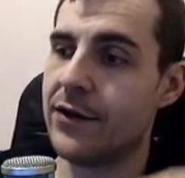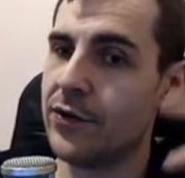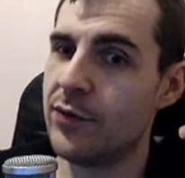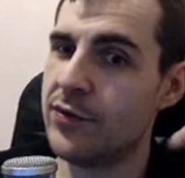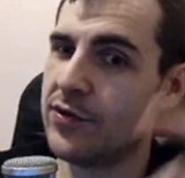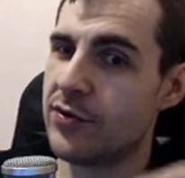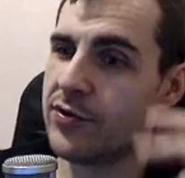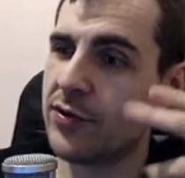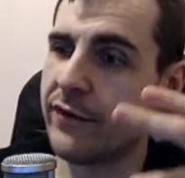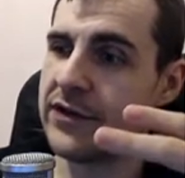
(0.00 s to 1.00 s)
use your
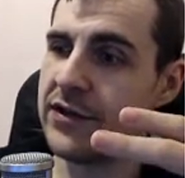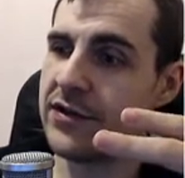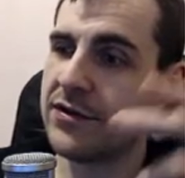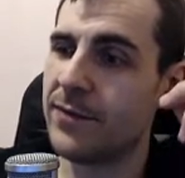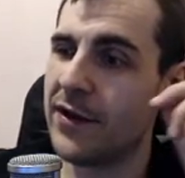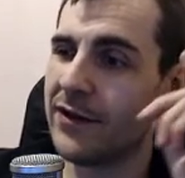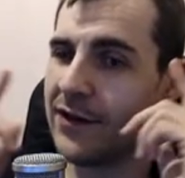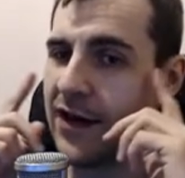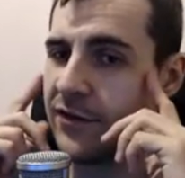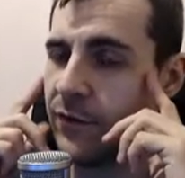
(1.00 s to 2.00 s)
services, but
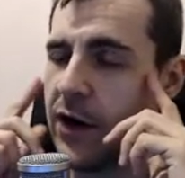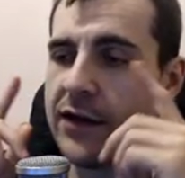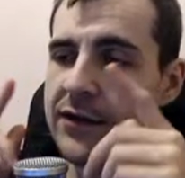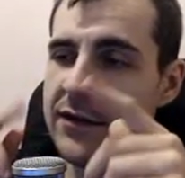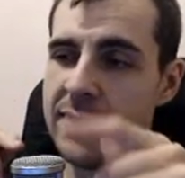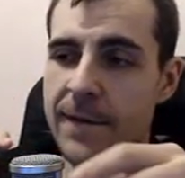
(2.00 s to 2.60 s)
guess what?